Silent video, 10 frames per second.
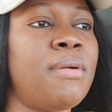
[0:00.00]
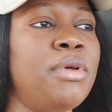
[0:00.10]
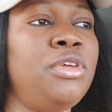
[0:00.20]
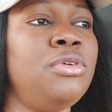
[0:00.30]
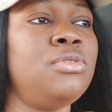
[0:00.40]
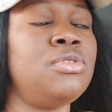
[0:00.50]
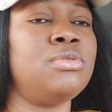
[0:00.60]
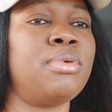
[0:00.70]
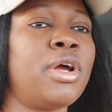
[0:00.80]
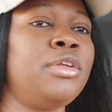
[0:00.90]
been
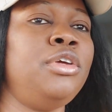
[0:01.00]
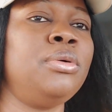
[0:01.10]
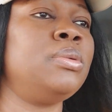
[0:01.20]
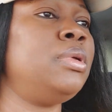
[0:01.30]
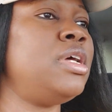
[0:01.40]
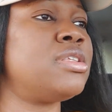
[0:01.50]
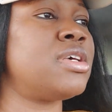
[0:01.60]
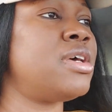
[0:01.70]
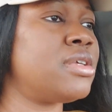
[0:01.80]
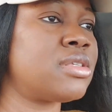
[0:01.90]
used. Brand new,
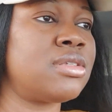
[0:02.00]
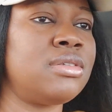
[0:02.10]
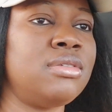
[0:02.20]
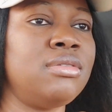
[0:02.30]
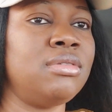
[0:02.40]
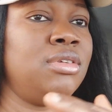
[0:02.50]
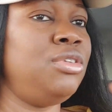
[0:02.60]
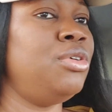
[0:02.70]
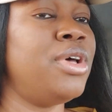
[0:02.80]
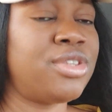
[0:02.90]
latest, the
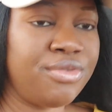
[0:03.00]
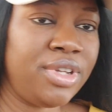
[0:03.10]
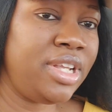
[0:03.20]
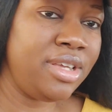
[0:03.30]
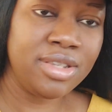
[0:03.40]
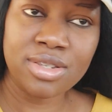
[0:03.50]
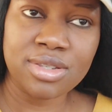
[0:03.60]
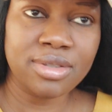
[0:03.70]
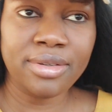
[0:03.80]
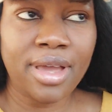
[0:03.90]
newest
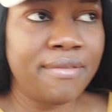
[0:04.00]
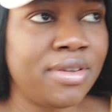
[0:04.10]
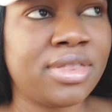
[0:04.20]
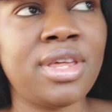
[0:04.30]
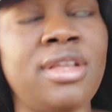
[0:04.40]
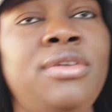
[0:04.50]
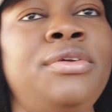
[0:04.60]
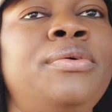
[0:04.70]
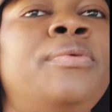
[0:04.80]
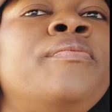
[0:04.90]
release,
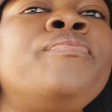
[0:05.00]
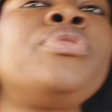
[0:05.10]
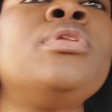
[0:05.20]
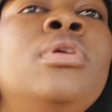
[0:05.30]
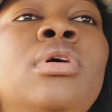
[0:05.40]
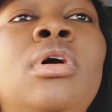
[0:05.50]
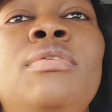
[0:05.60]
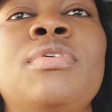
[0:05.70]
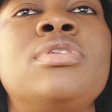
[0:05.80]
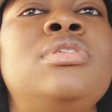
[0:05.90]
everything.
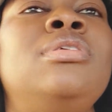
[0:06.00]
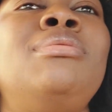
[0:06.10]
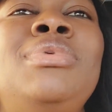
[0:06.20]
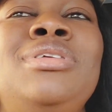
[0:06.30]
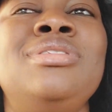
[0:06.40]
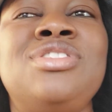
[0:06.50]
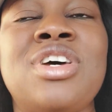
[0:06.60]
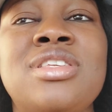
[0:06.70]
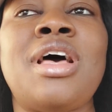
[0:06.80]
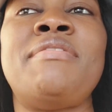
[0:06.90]
Obviously, it's
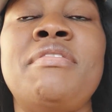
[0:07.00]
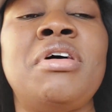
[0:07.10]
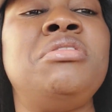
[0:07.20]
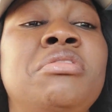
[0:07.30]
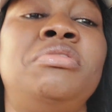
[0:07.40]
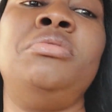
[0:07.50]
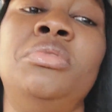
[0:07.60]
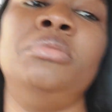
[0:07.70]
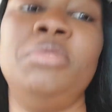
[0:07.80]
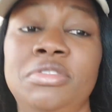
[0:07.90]
just, I've never driven
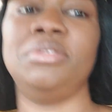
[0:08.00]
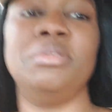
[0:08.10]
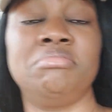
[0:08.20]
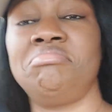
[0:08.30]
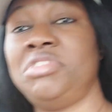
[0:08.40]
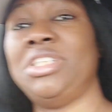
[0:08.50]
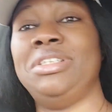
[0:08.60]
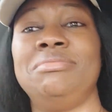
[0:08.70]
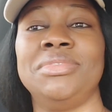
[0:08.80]
one before. See,